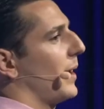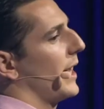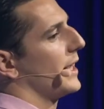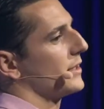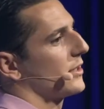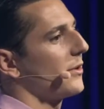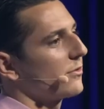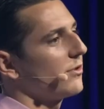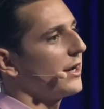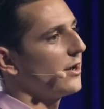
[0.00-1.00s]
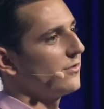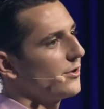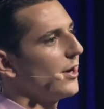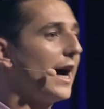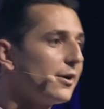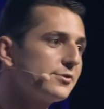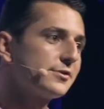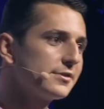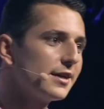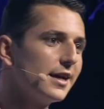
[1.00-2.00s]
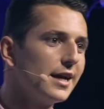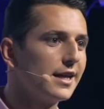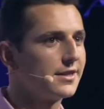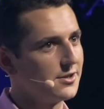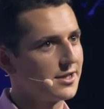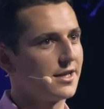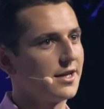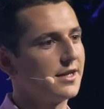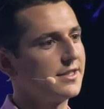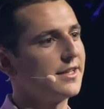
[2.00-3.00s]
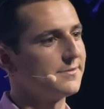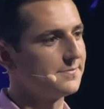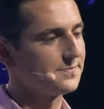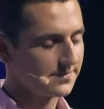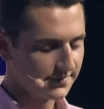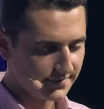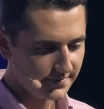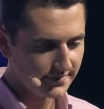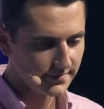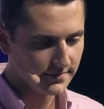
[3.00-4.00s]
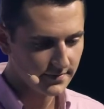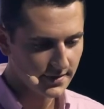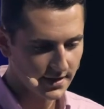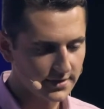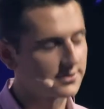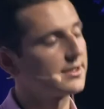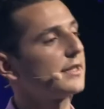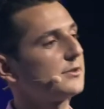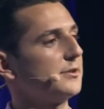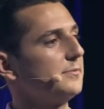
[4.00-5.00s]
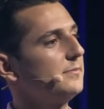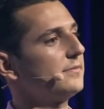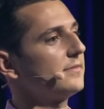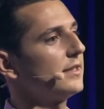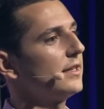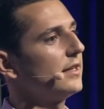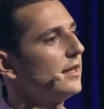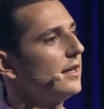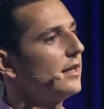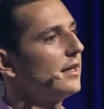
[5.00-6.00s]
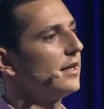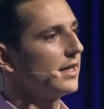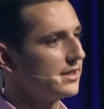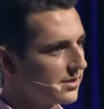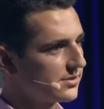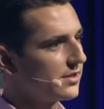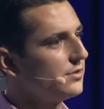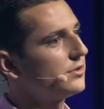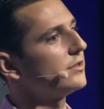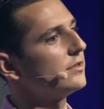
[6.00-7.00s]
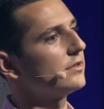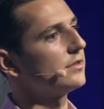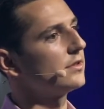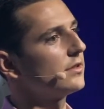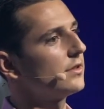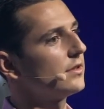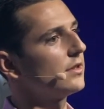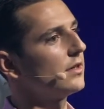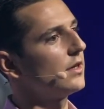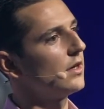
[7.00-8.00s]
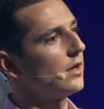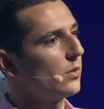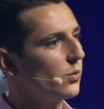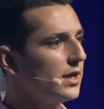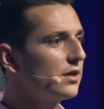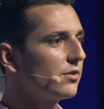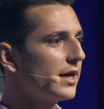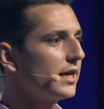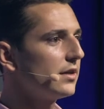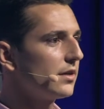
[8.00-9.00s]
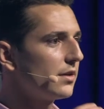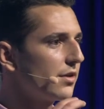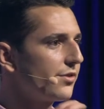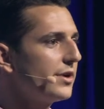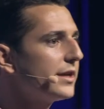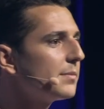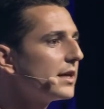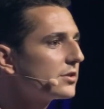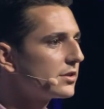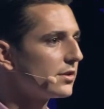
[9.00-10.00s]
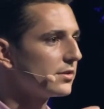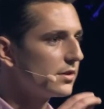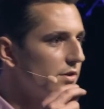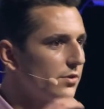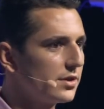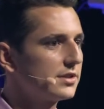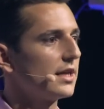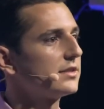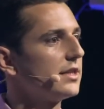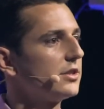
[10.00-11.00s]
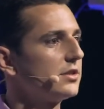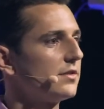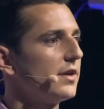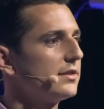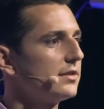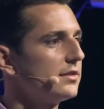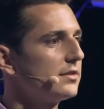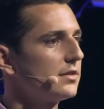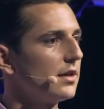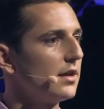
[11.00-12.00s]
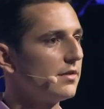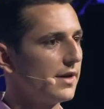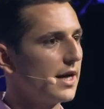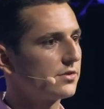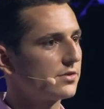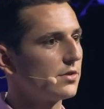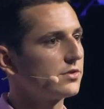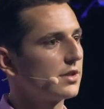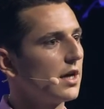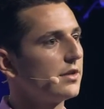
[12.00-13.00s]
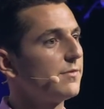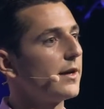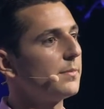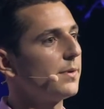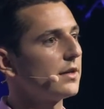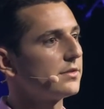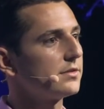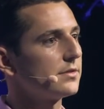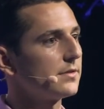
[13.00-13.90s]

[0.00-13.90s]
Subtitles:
plane going right over your house, then you get the idea. Sanctum is the solution. We create three-dimensional noise cancellation devices for households under flight paths.